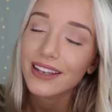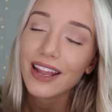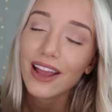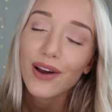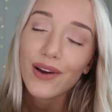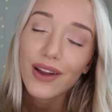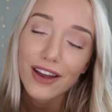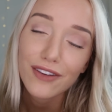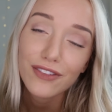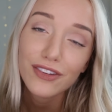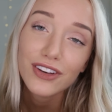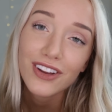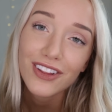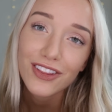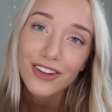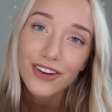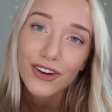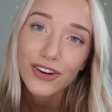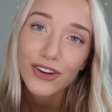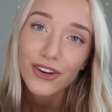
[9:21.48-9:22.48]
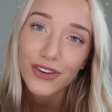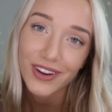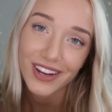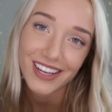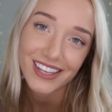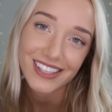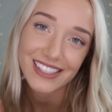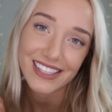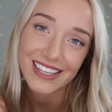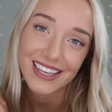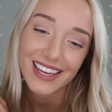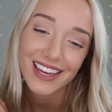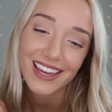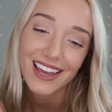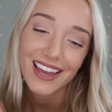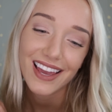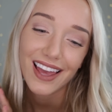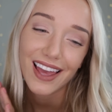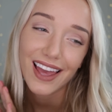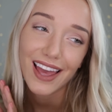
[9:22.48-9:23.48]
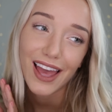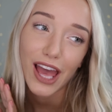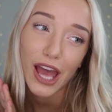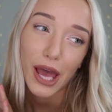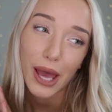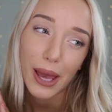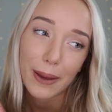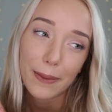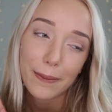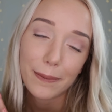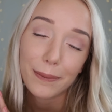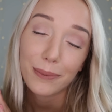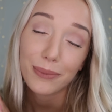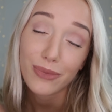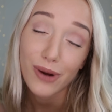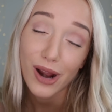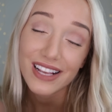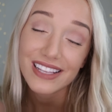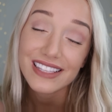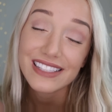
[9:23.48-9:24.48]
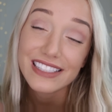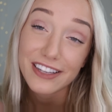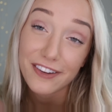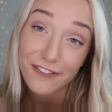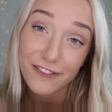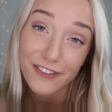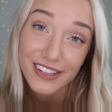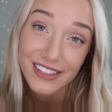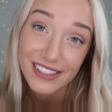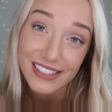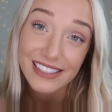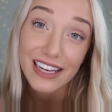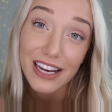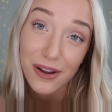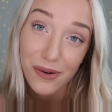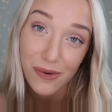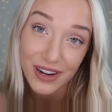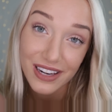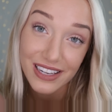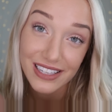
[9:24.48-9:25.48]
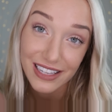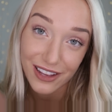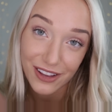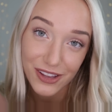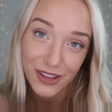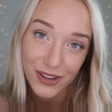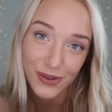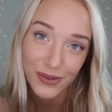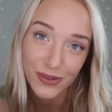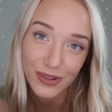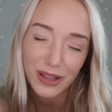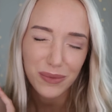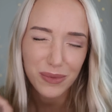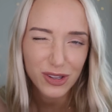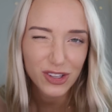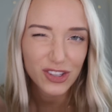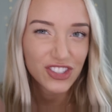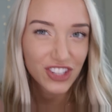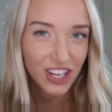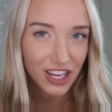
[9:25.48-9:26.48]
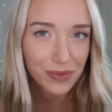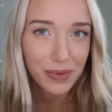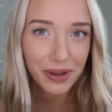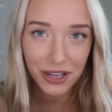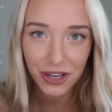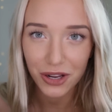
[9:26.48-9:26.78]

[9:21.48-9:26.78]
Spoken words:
Now I have another crazy price difference that I want to tell you. Let me just check my